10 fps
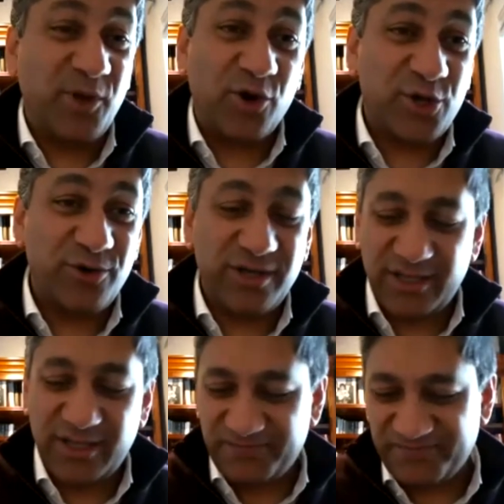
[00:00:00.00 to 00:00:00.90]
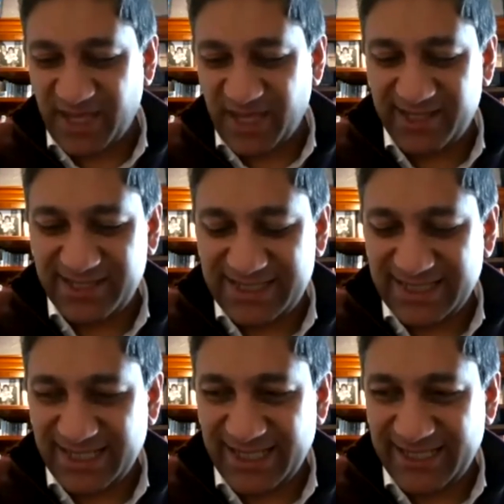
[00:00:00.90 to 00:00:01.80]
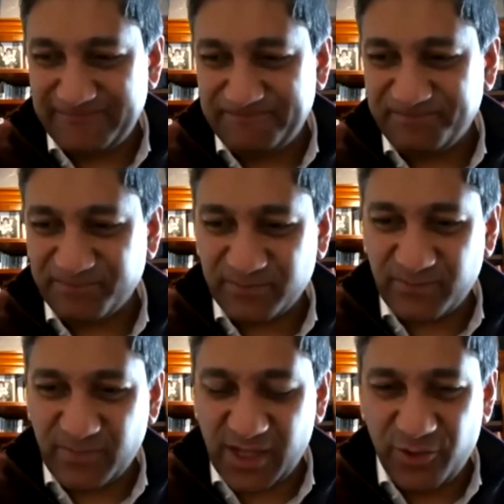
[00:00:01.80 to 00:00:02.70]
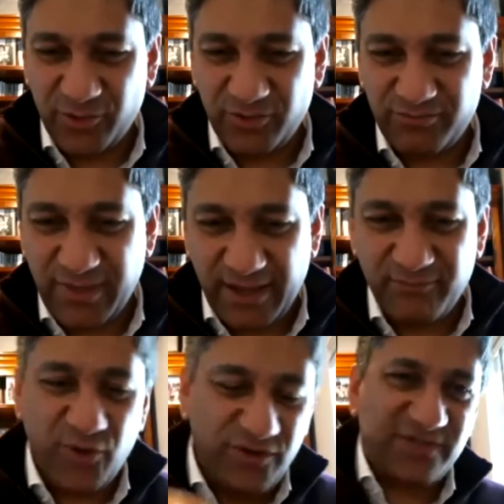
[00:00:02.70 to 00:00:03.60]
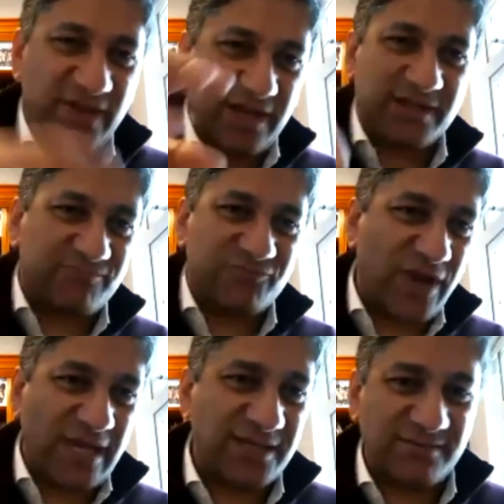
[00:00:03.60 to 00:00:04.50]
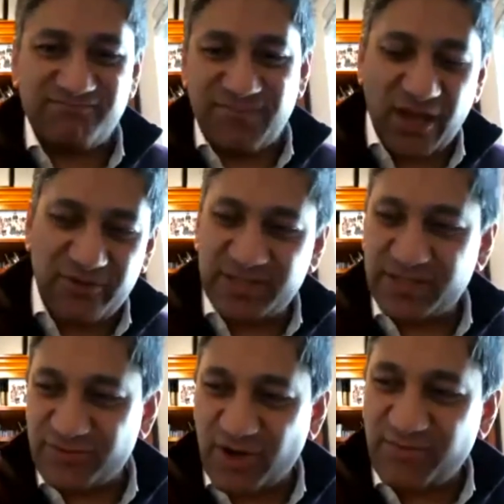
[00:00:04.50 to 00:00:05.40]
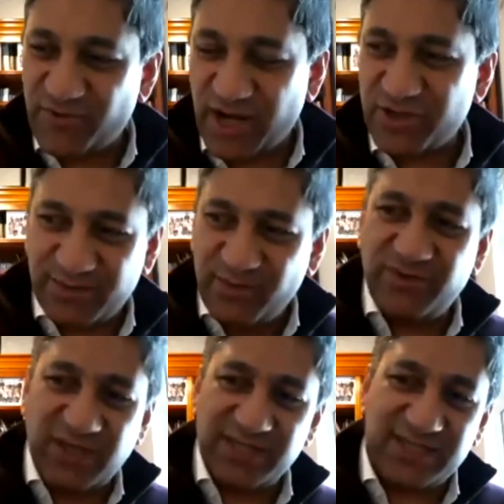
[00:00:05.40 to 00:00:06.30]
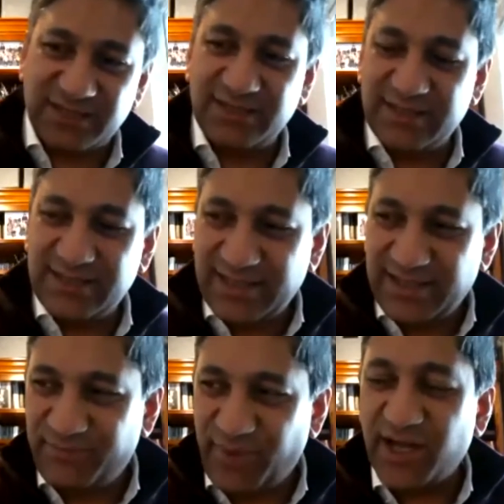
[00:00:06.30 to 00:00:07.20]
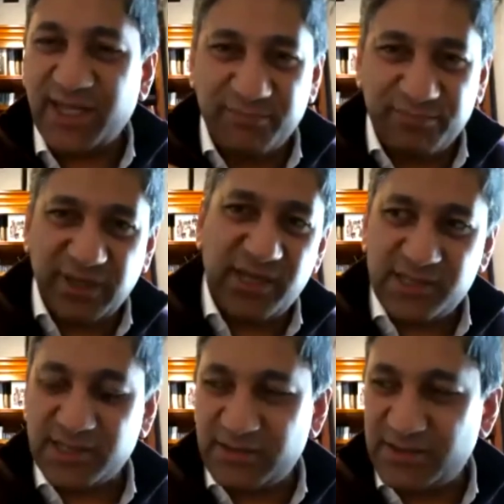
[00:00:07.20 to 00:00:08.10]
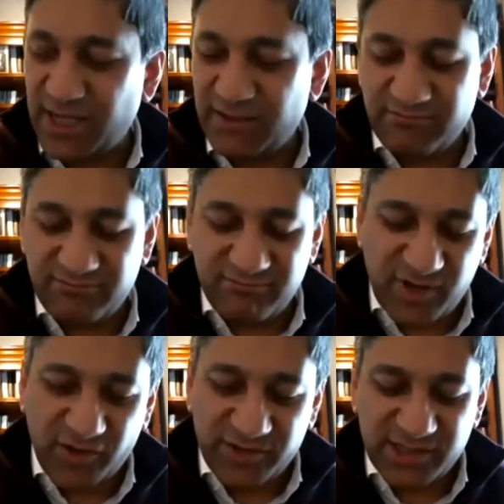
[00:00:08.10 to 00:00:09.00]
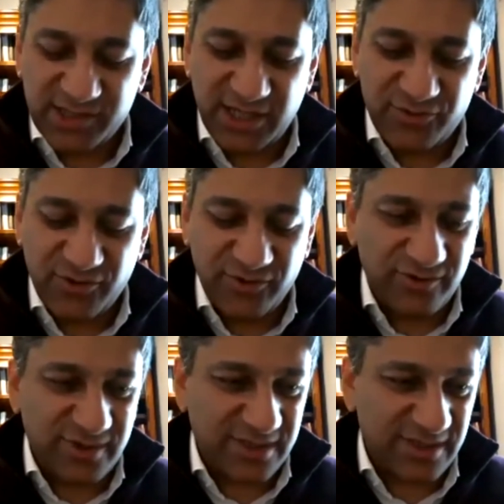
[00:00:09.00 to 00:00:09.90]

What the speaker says: going. And, moved to various rented houses around before actually moving into buying a place in Constantine Road.